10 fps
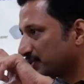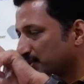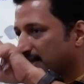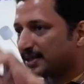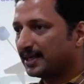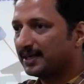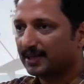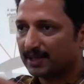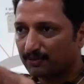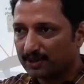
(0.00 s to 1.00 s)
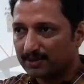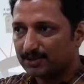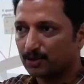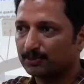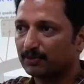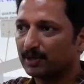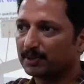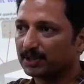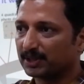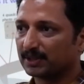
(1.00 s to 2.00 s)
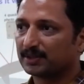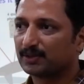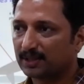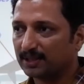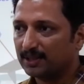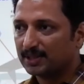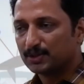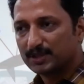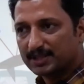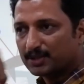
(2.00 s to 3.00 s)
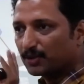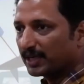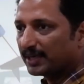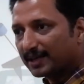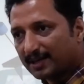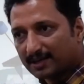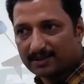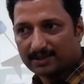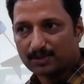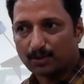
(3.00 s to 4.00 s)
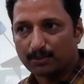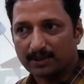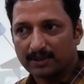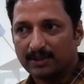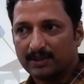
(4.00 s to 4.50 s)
So that eddy current will stop the vibration. Okay. So this is called eddy current stopping.